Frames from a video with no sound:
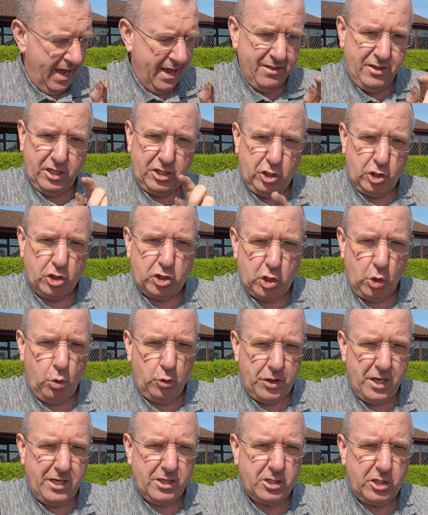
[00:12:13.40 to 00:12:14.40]
There's just two
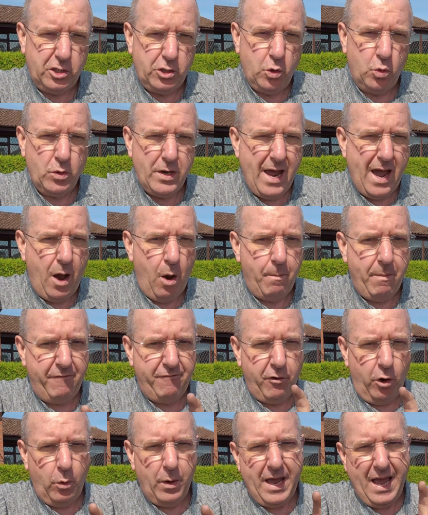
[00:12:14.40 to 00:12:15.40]
things to do now
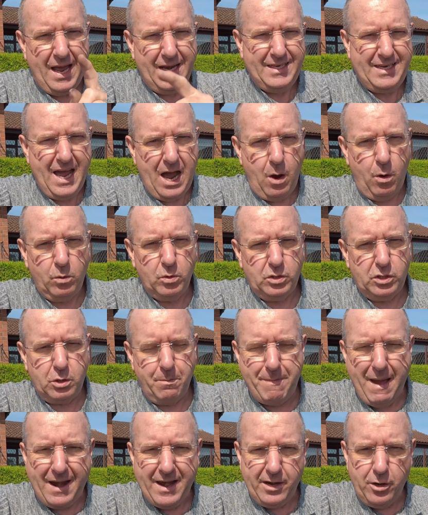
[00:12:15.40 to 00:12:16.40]
before we head down to
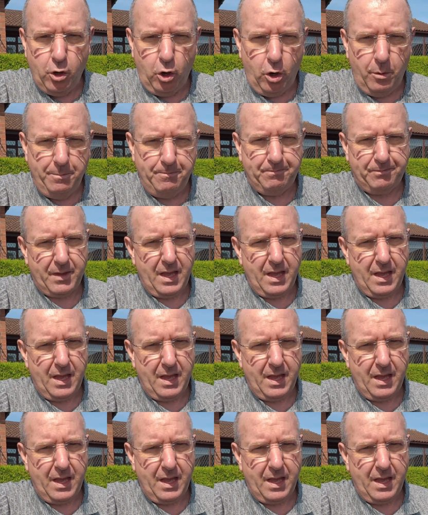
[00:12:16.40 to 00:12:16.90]
Benidorm